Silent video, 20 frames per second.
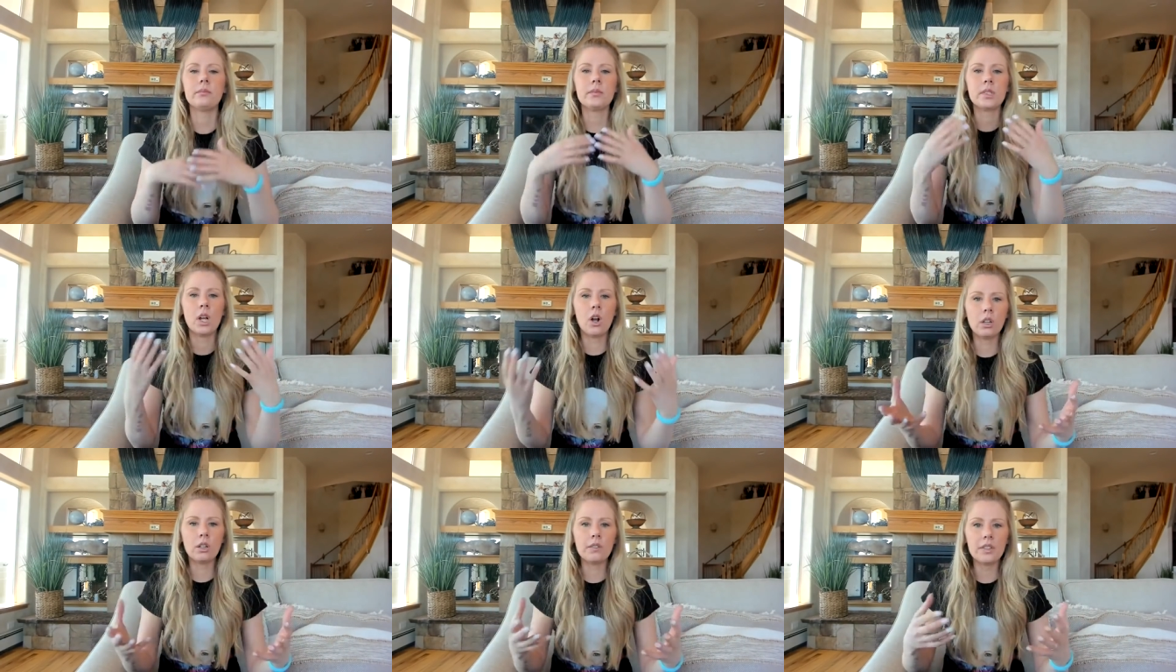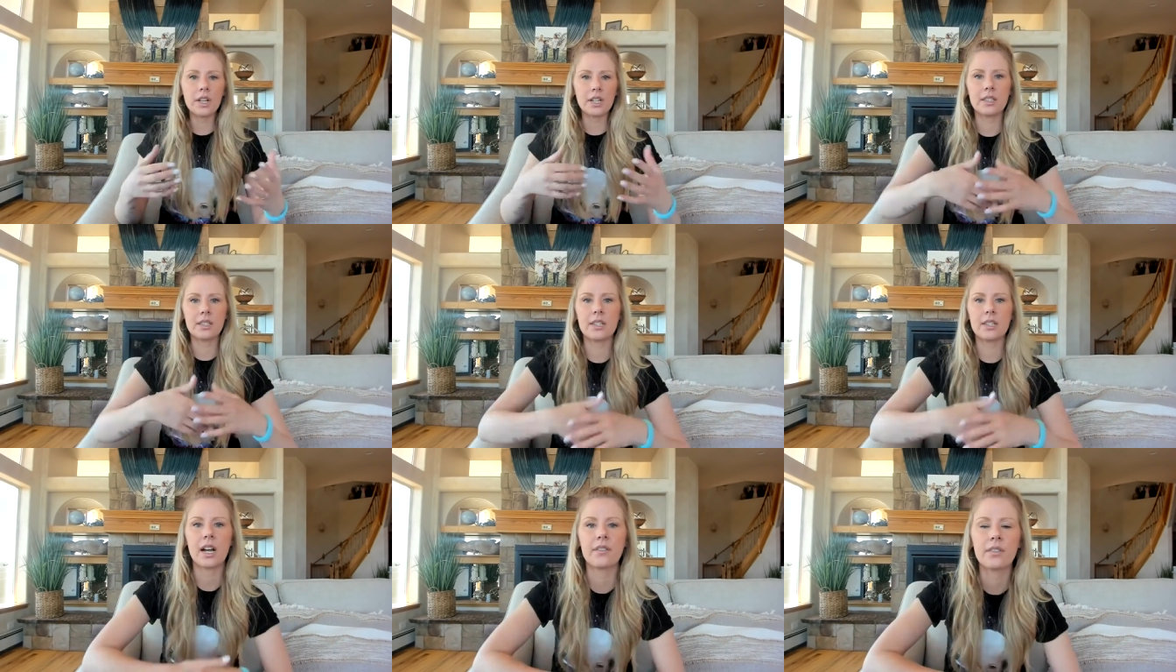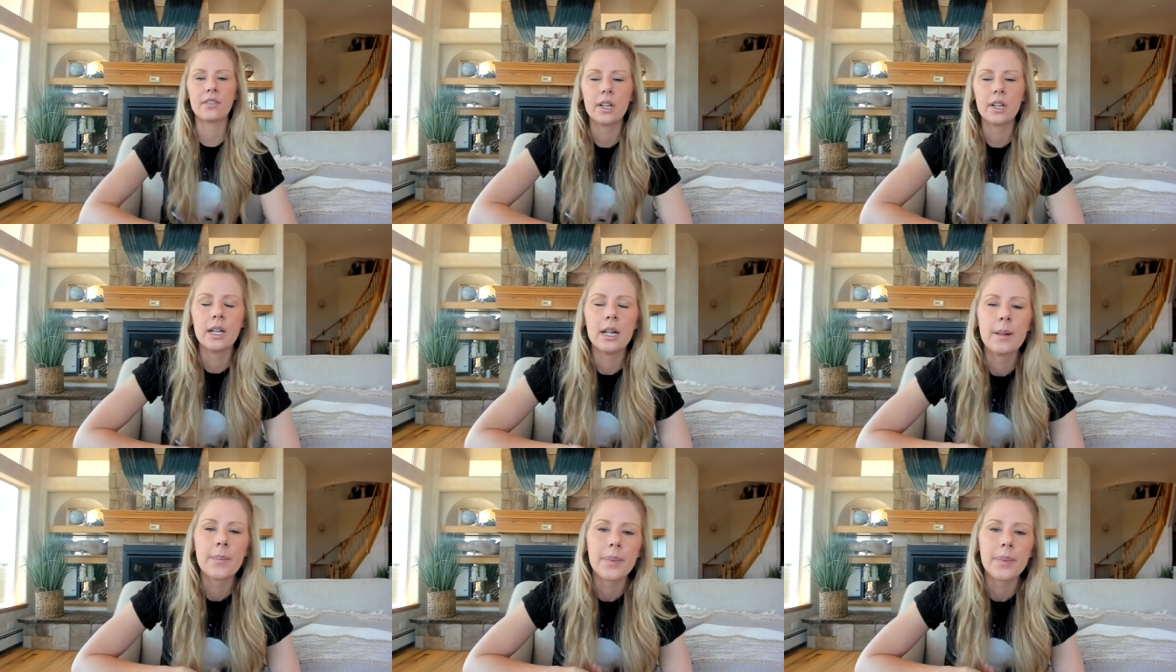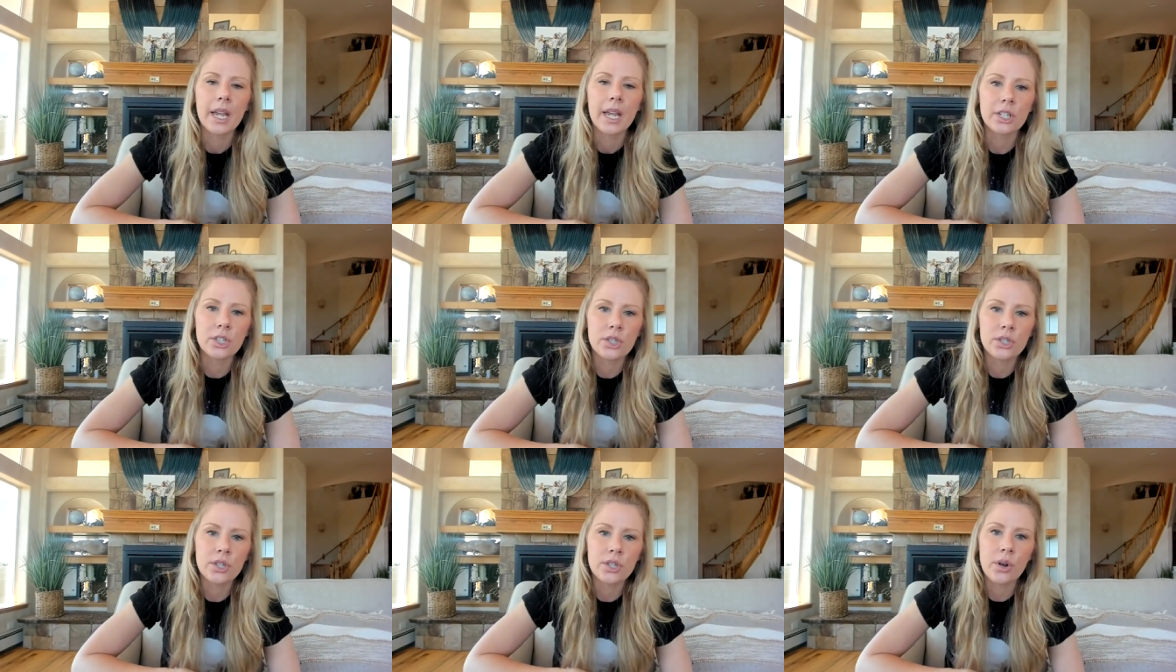all of that stuff.
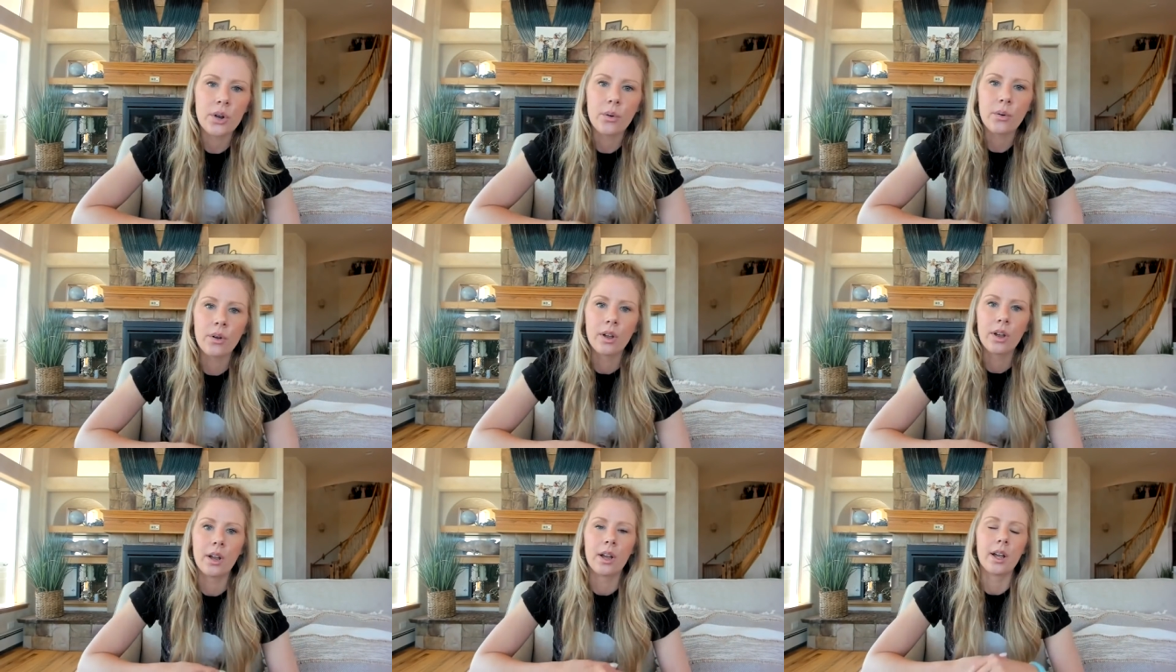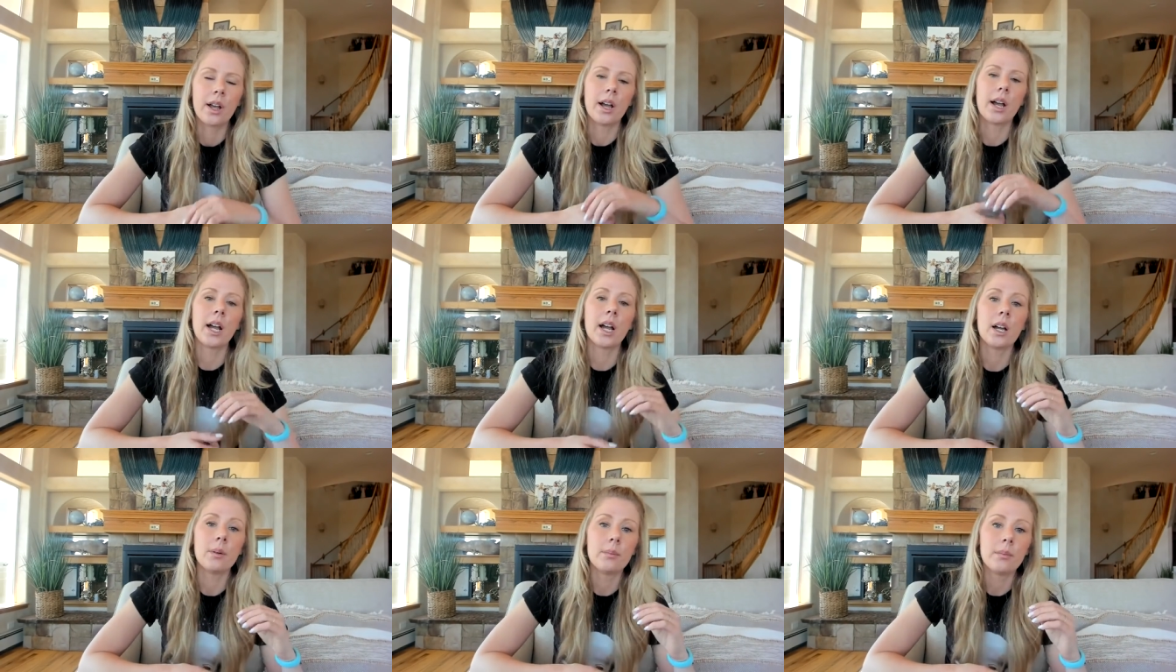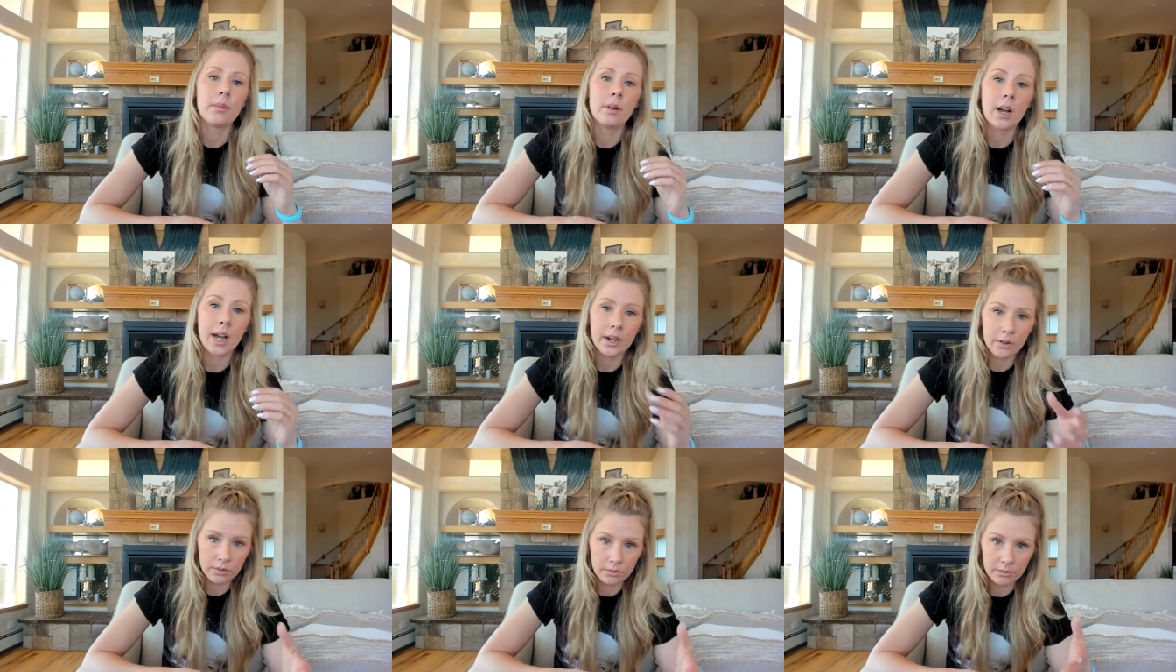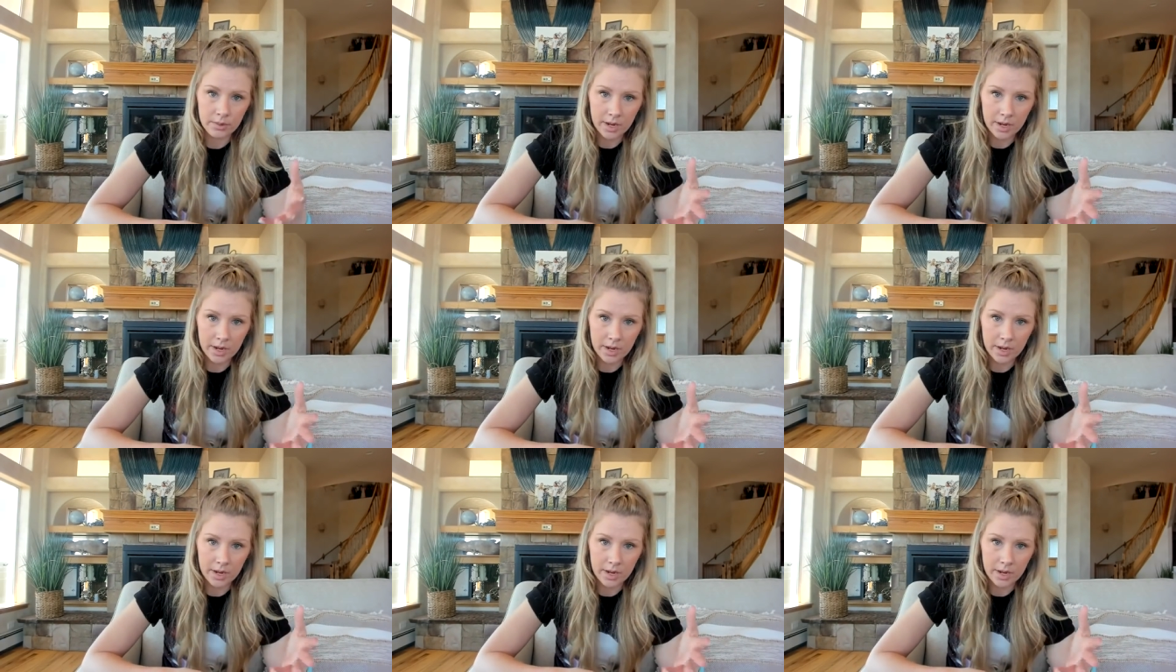And so um, I,